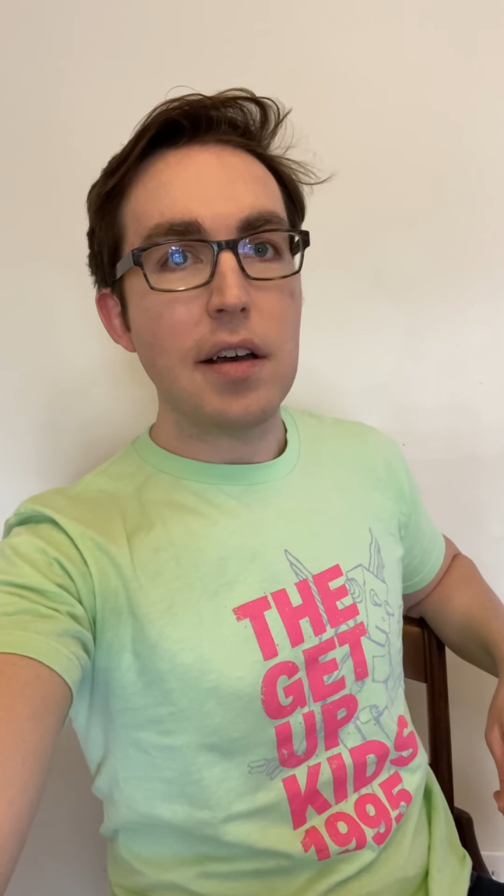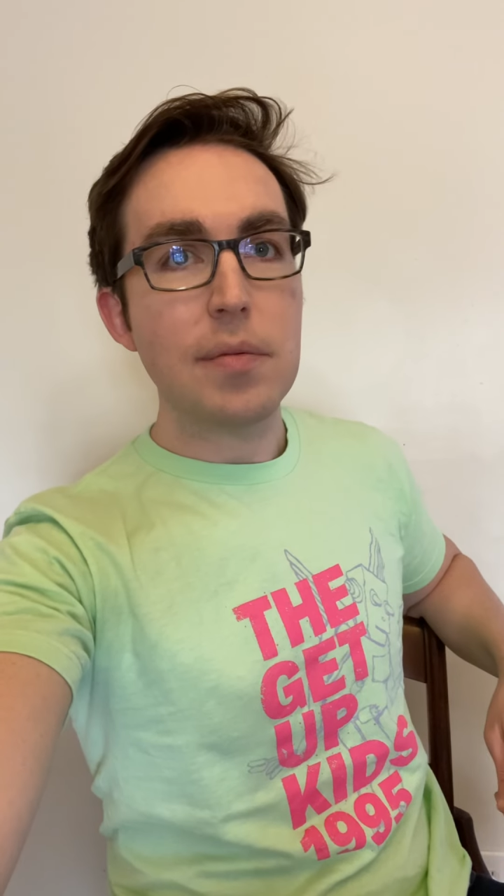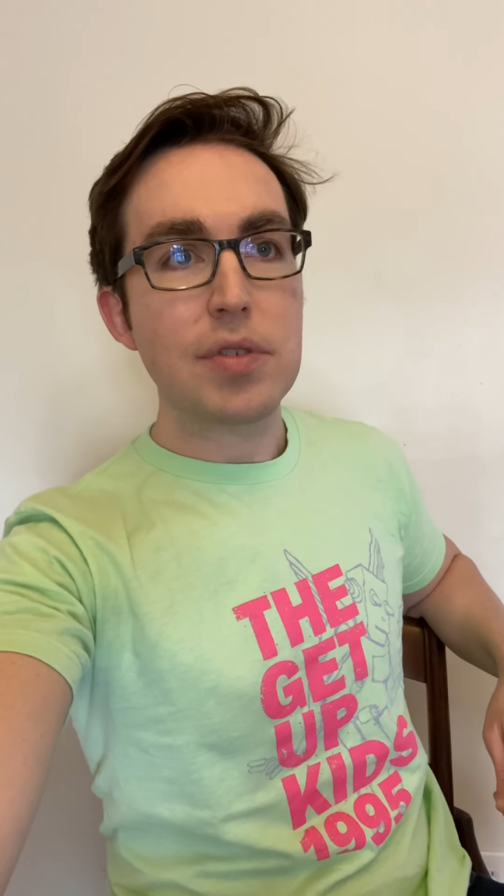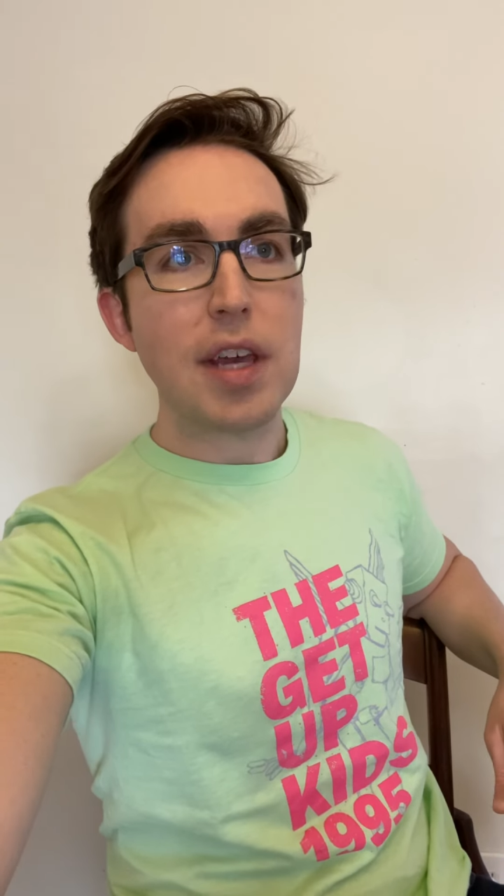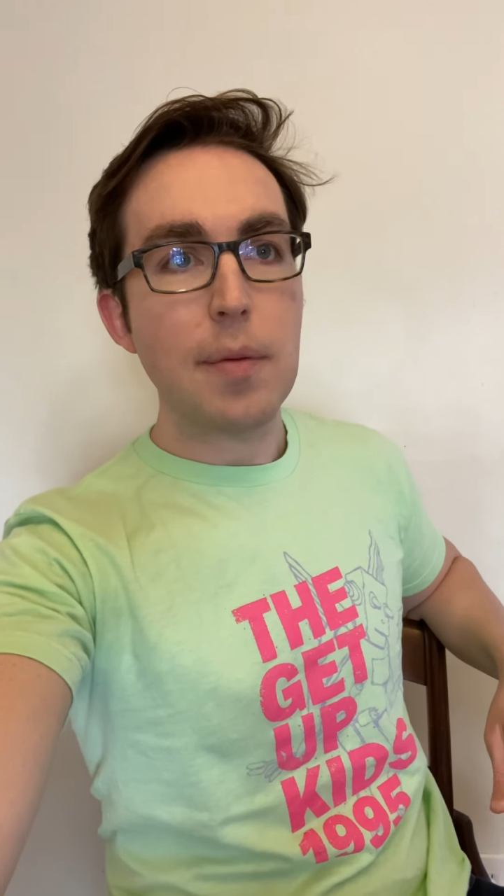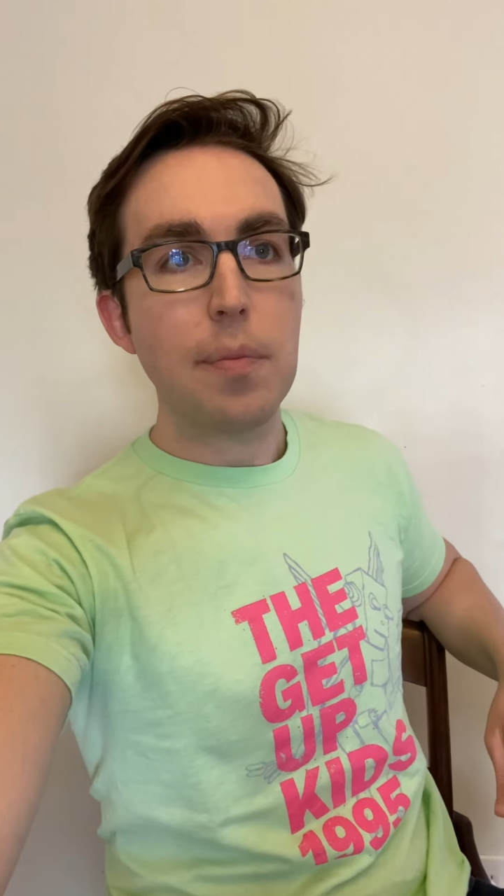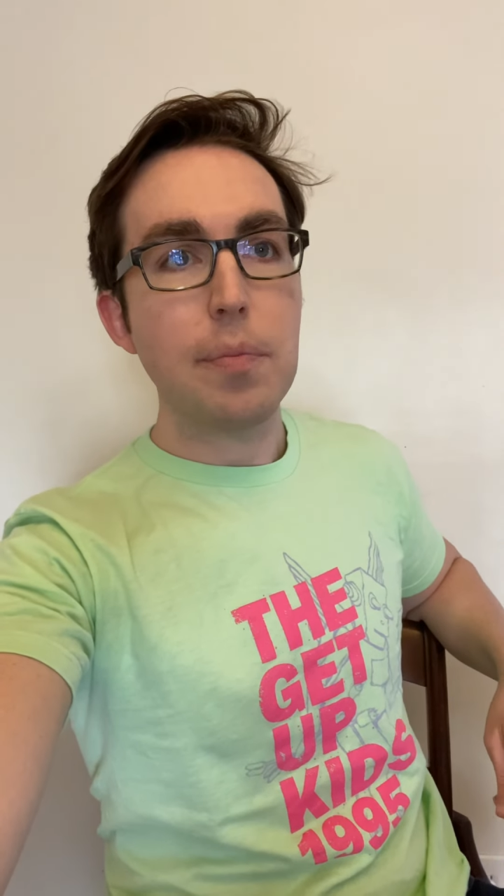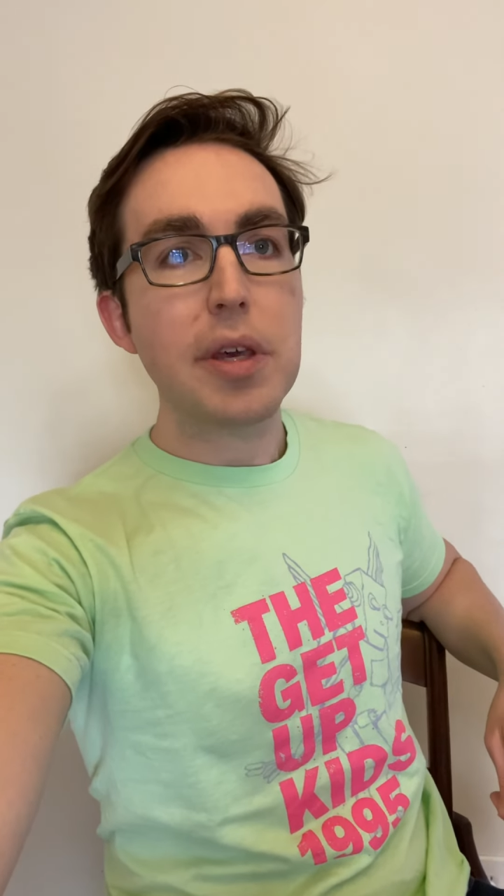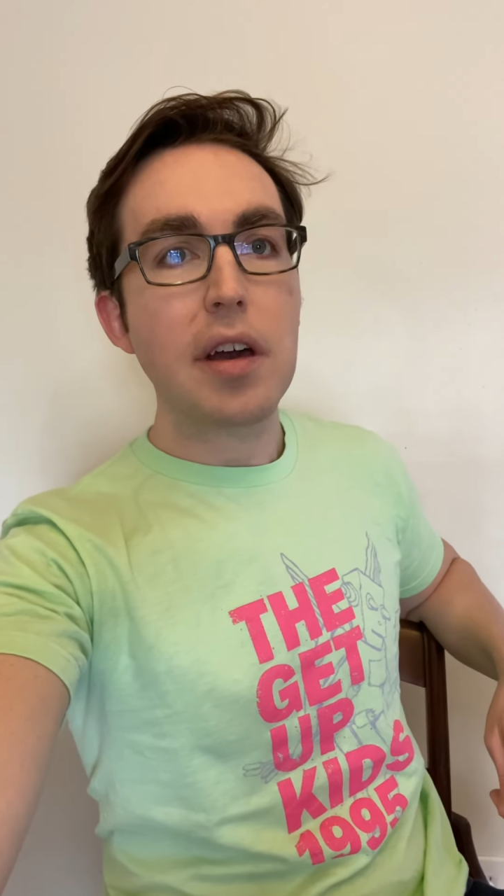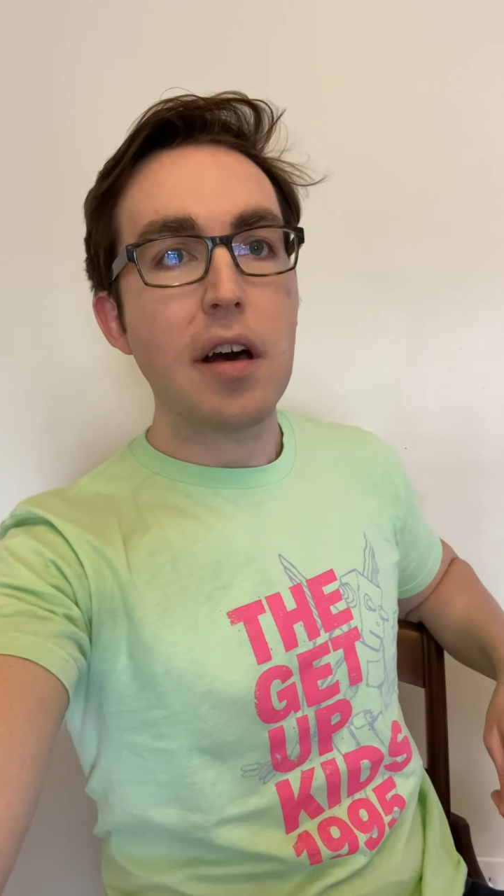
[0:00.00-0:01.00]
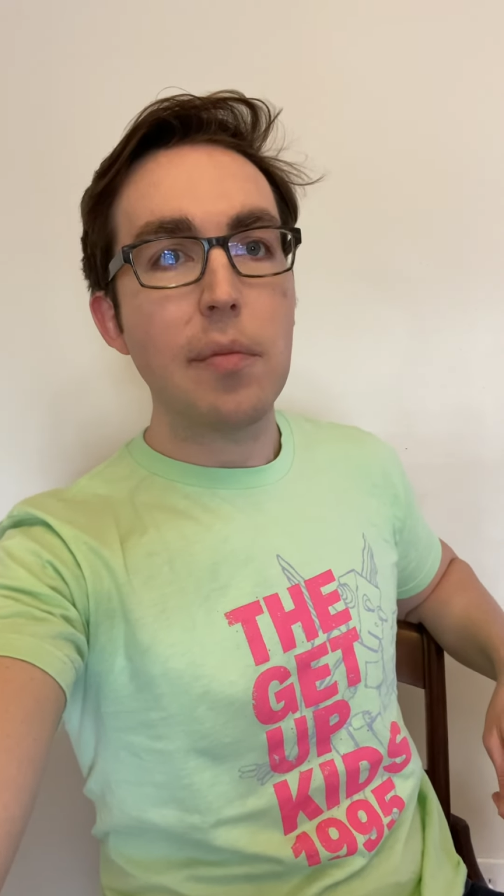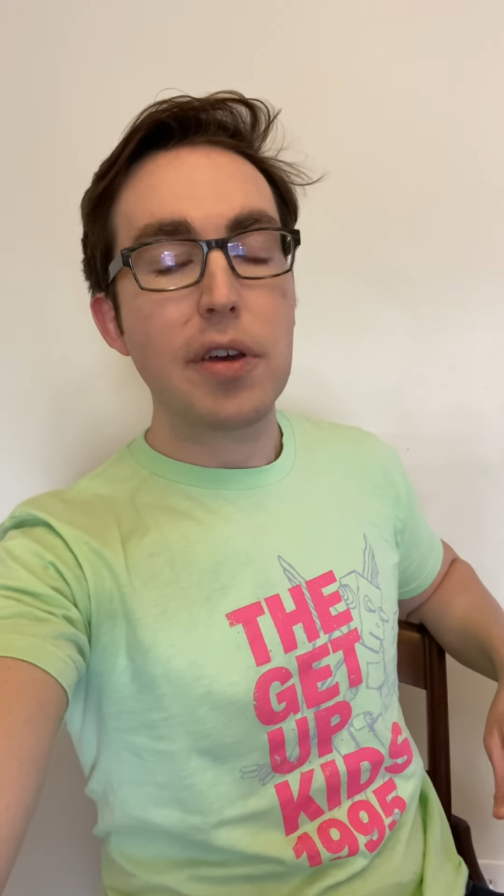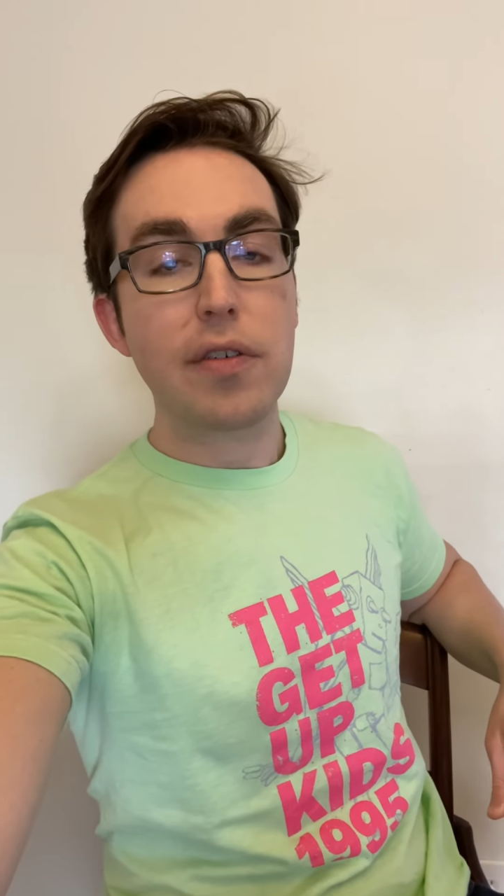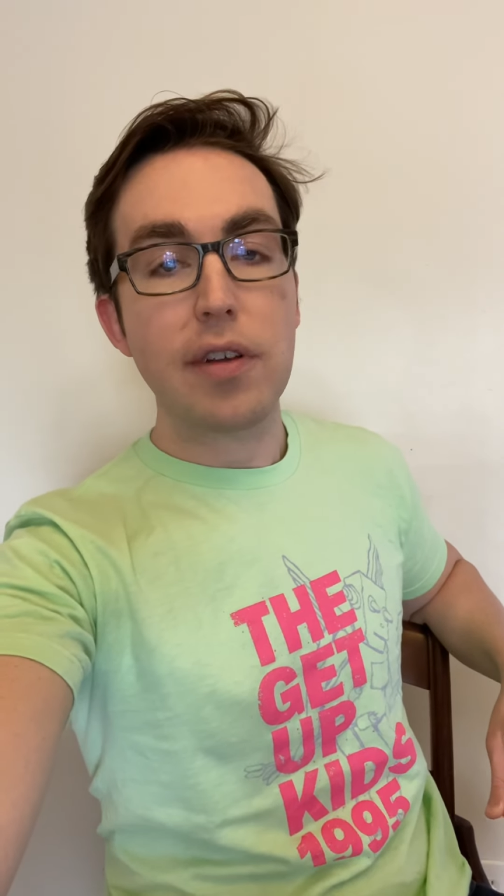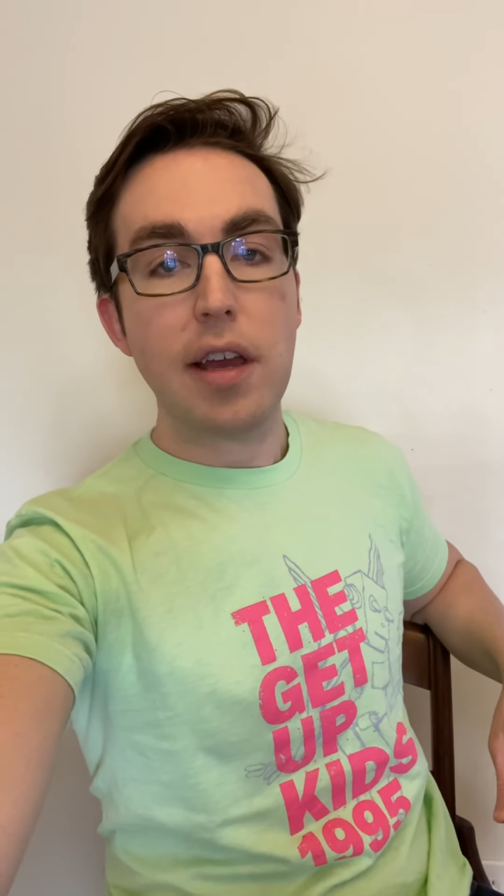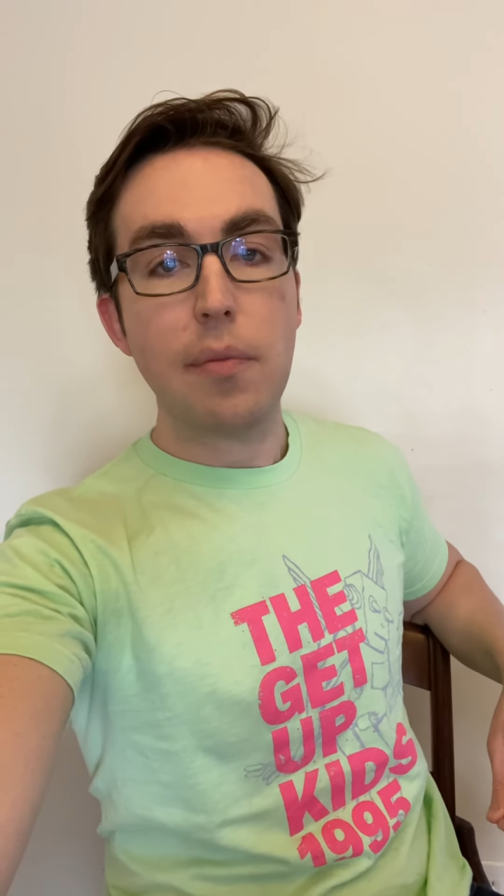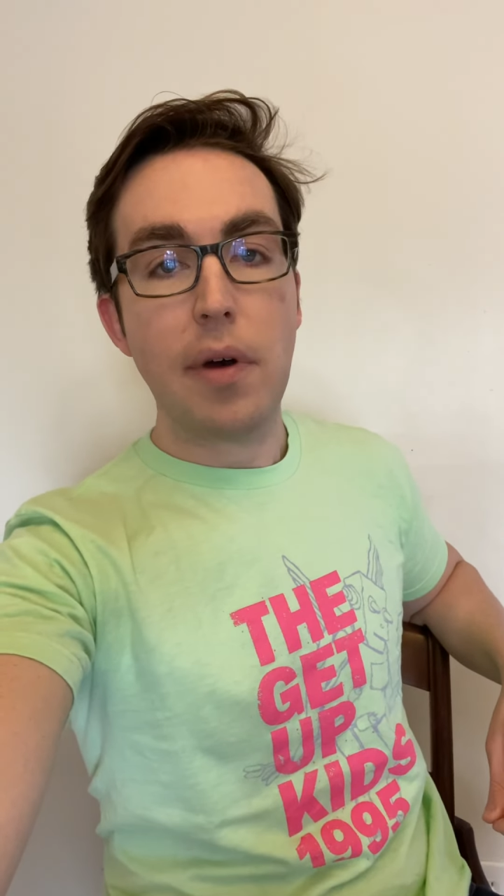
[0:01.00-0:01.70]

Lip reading: shape, become, and create